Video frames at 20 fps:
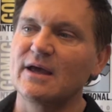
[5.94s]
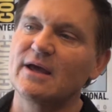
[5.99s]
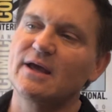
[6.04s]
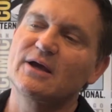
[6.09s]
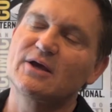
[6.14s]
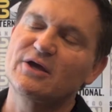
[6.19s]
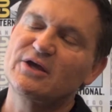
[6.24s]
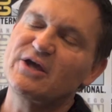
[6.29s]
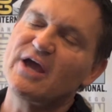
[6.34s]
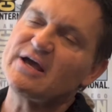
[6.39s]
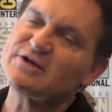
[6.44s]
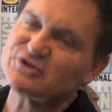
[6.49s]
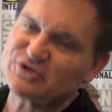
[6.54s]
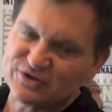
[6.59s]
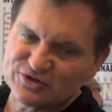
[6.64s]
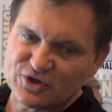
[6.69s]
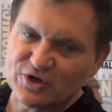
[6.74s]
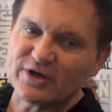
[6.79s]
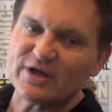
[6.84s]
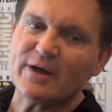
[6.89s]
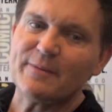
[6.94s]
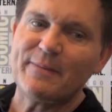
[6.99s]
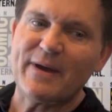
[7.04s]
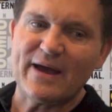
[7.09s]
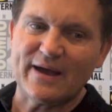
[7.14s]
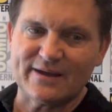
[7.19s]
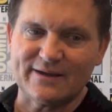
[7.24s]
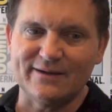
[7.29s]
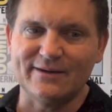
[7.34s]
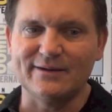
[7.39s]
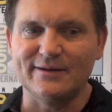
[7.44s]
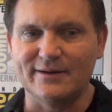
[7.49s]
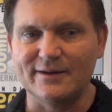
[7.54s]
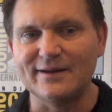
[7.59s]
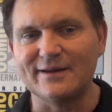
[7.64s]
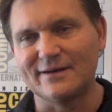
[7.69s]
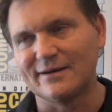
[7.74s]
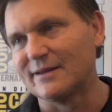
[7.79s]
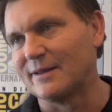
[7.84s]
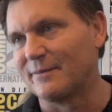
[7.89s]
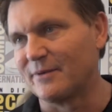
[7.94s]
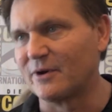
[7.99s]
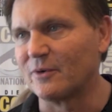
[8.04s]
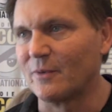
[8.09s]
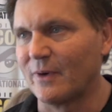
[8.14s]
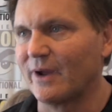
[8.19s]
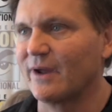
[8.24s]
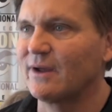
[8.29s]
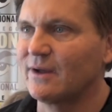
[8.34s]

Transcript: yeah, she's going to come back in, in a limited way.